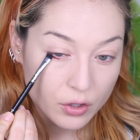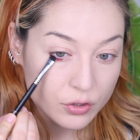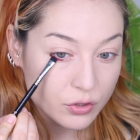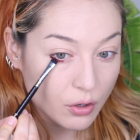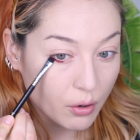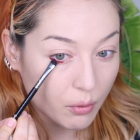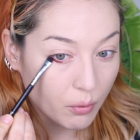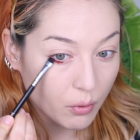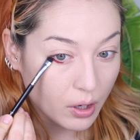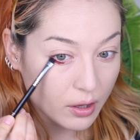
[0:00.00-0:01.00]

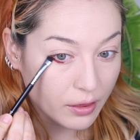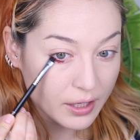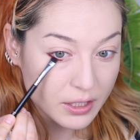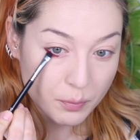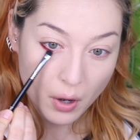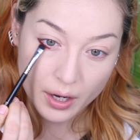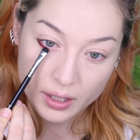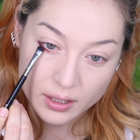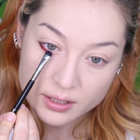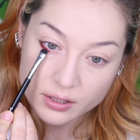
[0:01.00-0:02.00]
So these
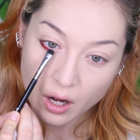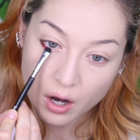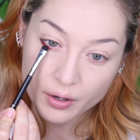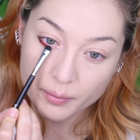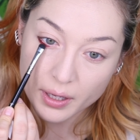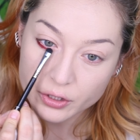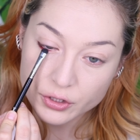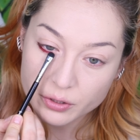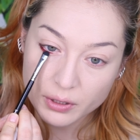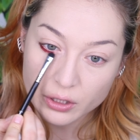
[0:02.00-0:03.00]
products are
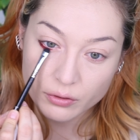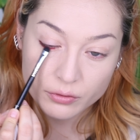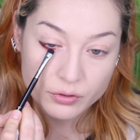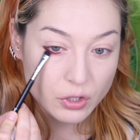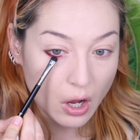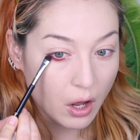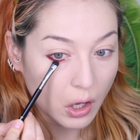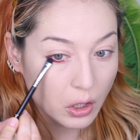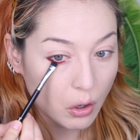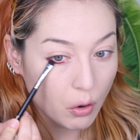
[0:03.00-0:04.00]
meant to be used
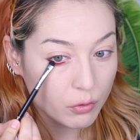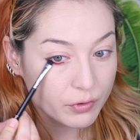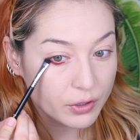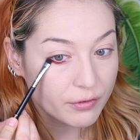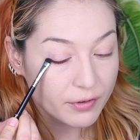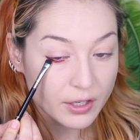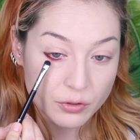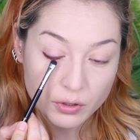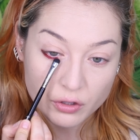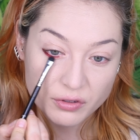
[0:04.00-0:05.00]
all over the face.
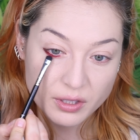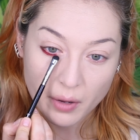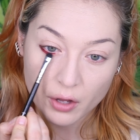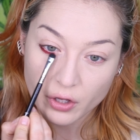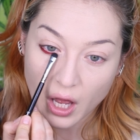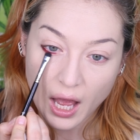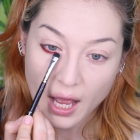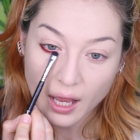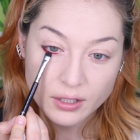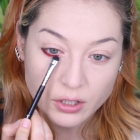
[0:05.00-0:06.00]
You can use them on the
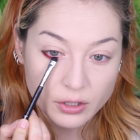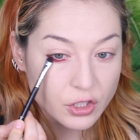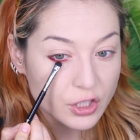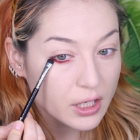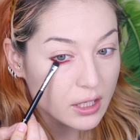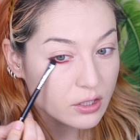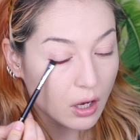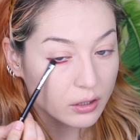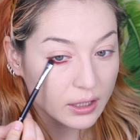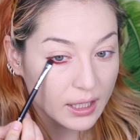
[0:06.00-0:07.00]
eyes, on the cheeks,
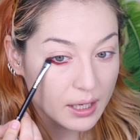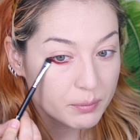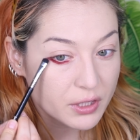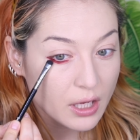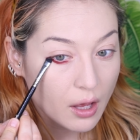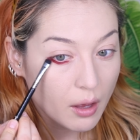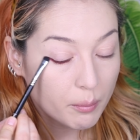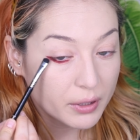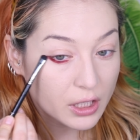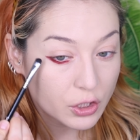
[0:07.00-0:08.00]
on the lips,
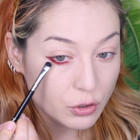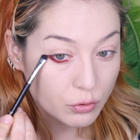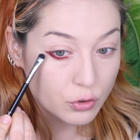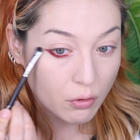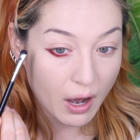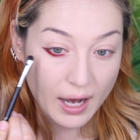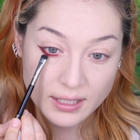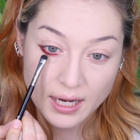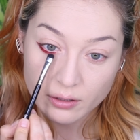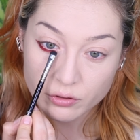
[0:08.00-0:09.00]
but they do dry
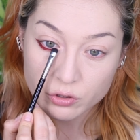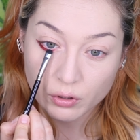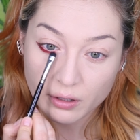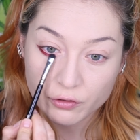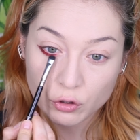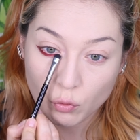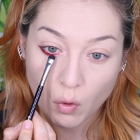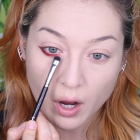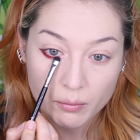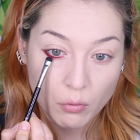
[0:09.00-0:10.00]
down. So if you
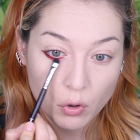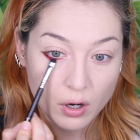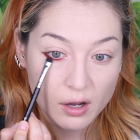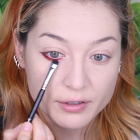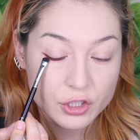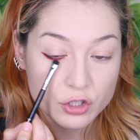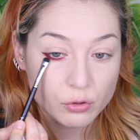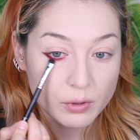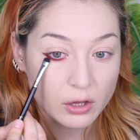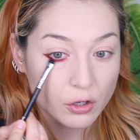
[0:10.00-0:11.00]
want more of a
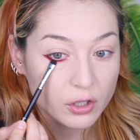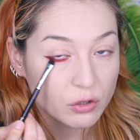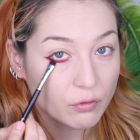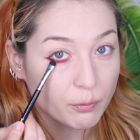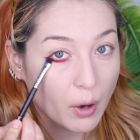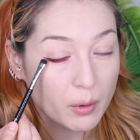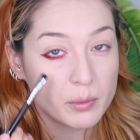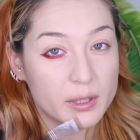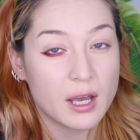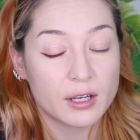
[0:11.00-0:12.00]
dewy look, you've
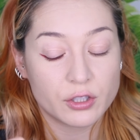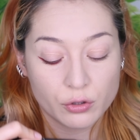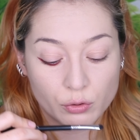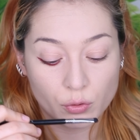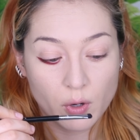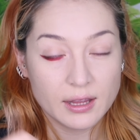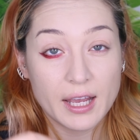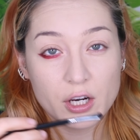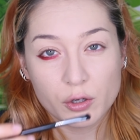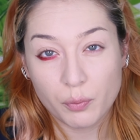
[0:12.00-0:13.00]
probably got to
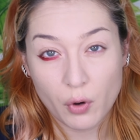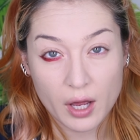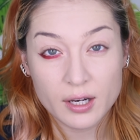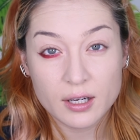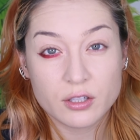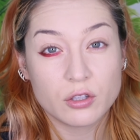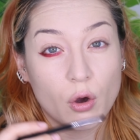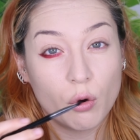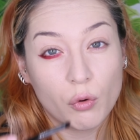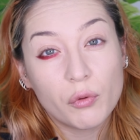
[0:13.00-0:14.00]
layer products
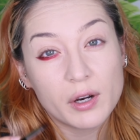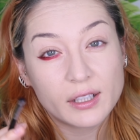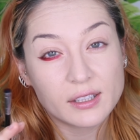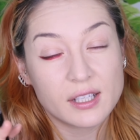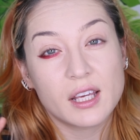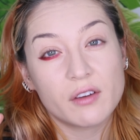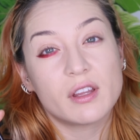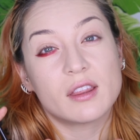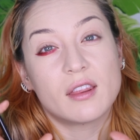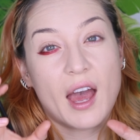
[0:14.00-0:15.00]
over it to give
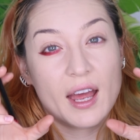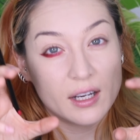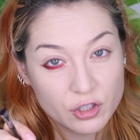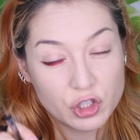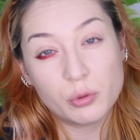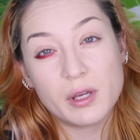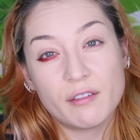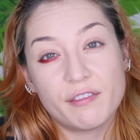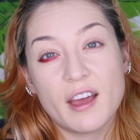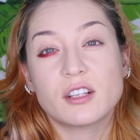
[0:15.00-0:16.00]
it that dewy
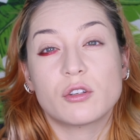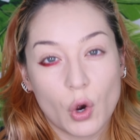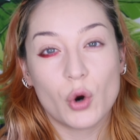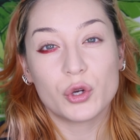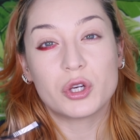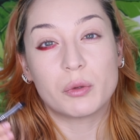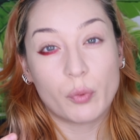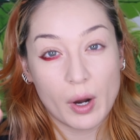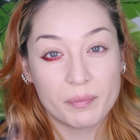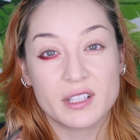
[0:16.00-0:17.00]
effect, or you can
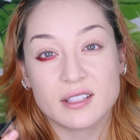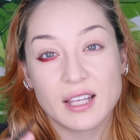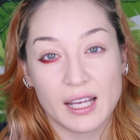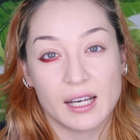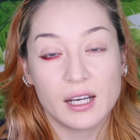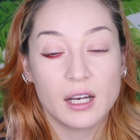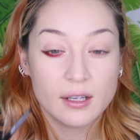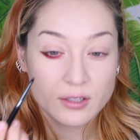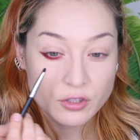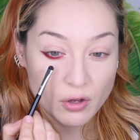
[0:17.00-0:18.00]
prep the skin
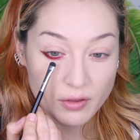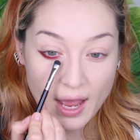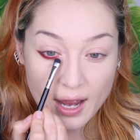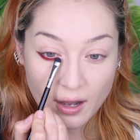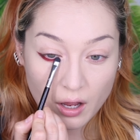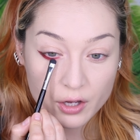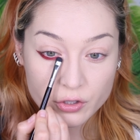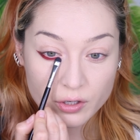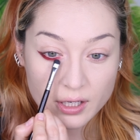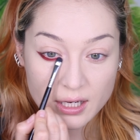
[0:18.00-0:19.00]
so that
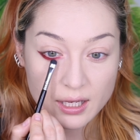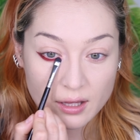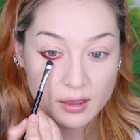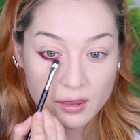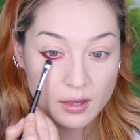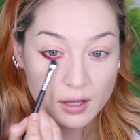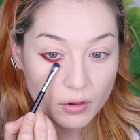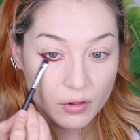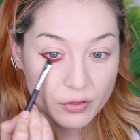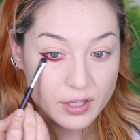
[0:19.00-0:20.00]
underneath
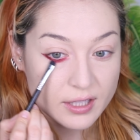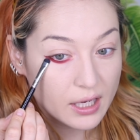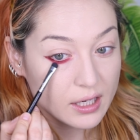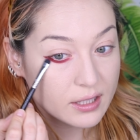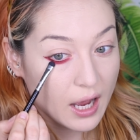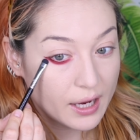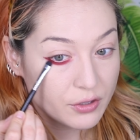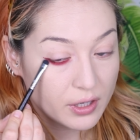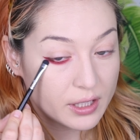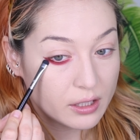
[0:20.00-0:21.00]
the skin is
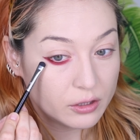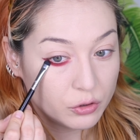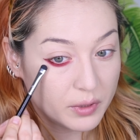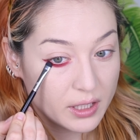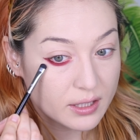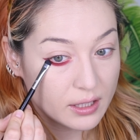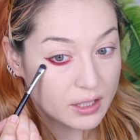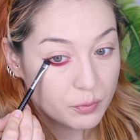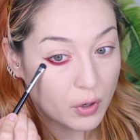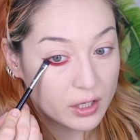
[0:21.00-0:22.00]
hydrated and luminous and
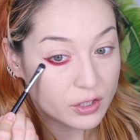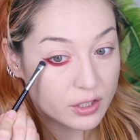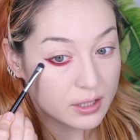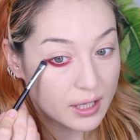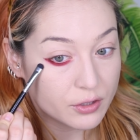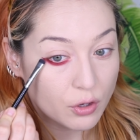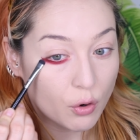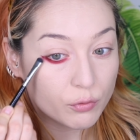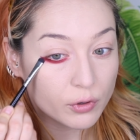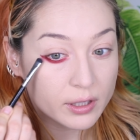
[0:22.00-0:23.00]
this product just lays
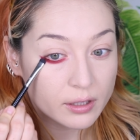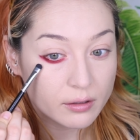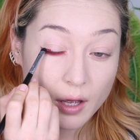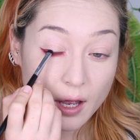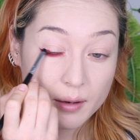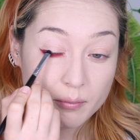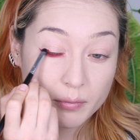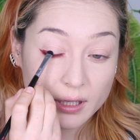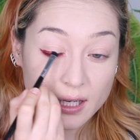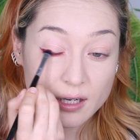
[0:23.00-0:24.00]
over it. I'm
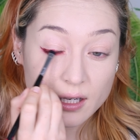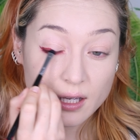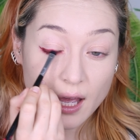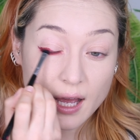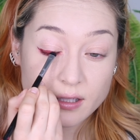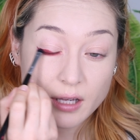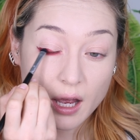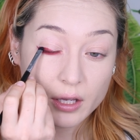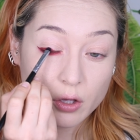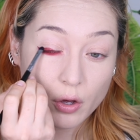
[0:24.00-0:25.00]
blending as
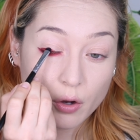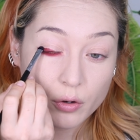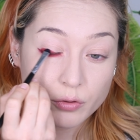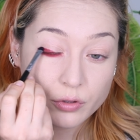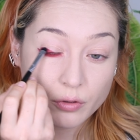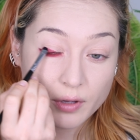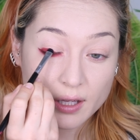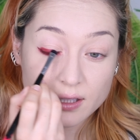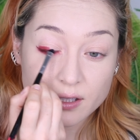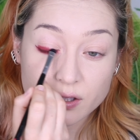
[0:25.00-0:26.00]
I go so
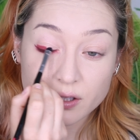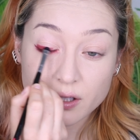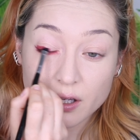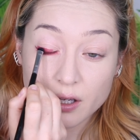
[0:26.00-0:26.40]
that this